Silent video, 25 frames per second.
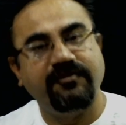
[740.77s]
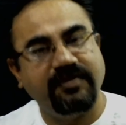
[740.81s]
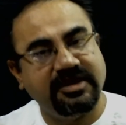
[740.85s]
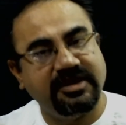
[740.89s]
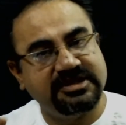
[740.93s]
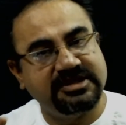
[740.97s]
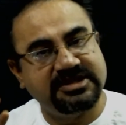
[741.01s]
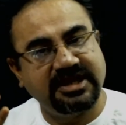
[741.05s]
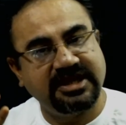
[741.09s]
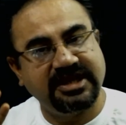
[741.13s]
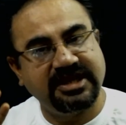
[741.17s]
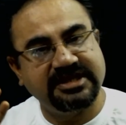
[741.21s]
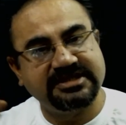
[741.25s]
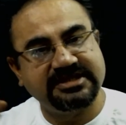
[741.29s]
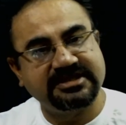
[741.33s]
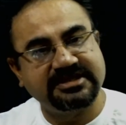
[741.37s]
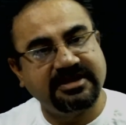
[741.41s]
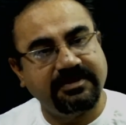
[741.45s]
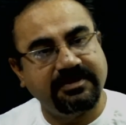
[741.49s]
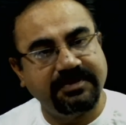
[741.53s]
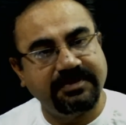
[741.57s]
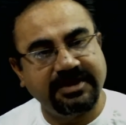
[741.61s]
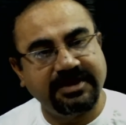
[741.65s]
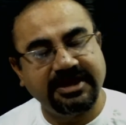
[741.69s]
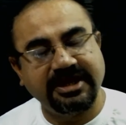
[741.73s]
flagella is
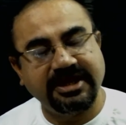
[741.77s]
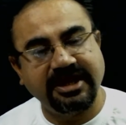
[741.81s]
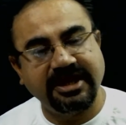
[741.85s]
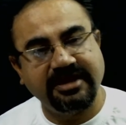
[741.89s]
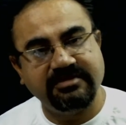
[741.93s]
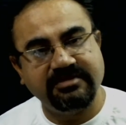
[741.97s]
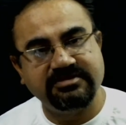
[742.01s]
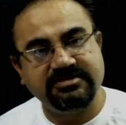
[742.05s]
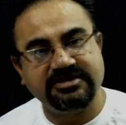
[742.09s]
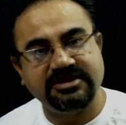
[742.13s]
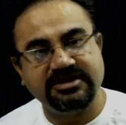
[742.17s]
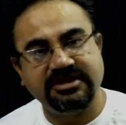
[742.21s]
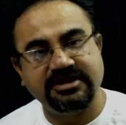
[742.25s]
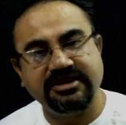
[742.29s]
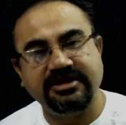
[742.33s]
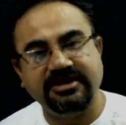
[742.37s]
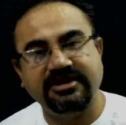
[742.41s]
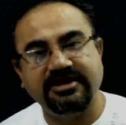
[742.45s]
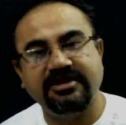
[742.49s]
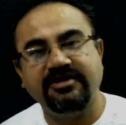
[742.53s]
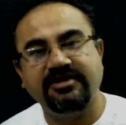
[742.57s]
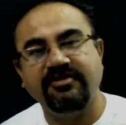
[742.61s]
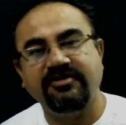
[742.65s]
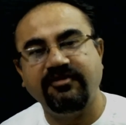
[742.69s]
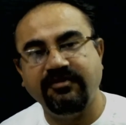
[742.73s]
completely
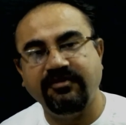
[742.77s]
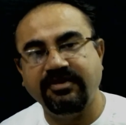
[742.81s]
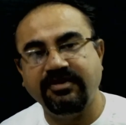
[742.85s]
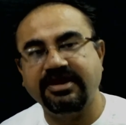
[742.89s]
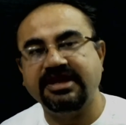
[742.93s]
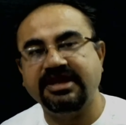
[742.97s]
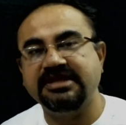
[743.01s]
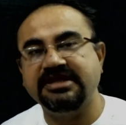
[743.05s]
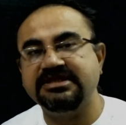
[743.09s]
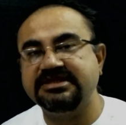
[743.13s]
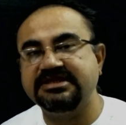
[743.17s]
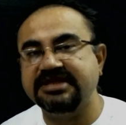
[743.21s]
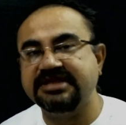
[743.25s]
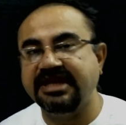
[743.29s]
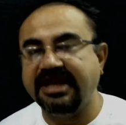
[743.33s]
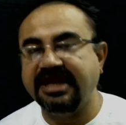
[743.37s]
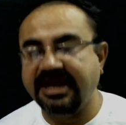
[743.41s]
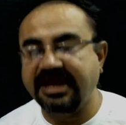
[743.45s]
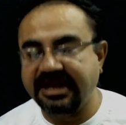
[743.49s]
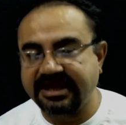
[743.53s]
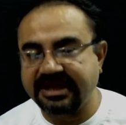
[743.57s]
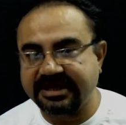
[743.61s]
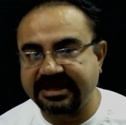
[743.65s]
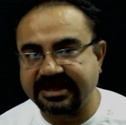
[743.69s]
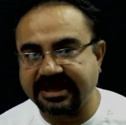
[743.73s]
absent, we can say
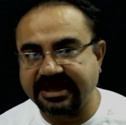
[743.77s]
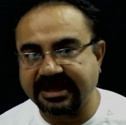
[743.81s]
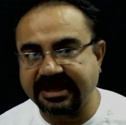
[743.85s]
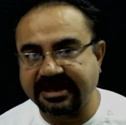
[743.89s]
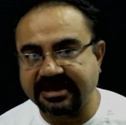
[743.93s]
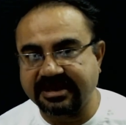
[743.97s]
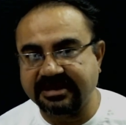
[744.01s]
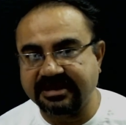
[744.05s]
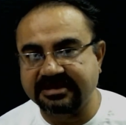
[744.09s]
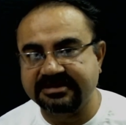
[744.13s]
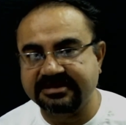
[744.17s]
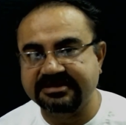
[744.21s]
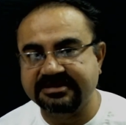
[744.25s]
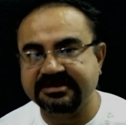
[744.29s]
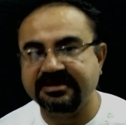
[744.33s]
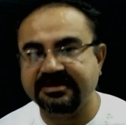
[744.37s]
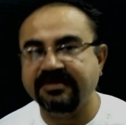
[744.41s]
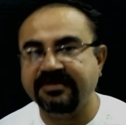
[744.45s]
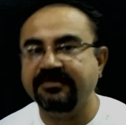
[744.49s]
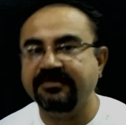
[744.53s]
atrichous.